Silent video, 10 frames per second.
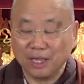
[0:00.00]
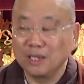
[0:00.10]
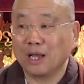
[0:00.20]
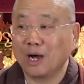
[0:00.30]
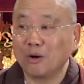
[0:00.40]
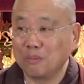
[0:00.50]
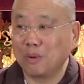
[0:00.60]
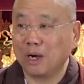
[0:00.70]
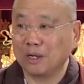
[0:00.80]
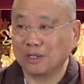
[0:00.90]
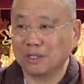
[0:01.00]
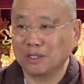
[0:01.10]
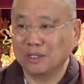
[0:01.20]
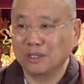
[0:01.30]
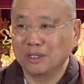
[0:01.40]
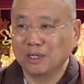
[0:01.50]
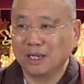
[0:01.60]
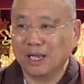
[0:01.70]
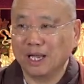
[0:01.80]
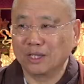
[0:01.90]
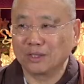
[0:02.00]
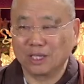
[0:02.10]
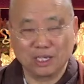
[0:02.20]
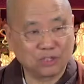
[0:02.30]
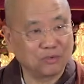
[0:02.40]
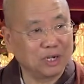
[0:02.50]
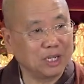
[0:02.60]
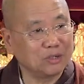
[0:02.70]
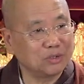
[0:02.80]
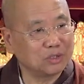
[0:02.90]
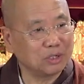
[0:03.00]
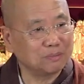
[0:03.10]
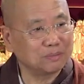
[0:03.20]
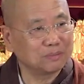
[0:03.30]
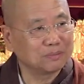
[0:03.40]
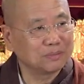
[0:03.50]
in our body and its relationship,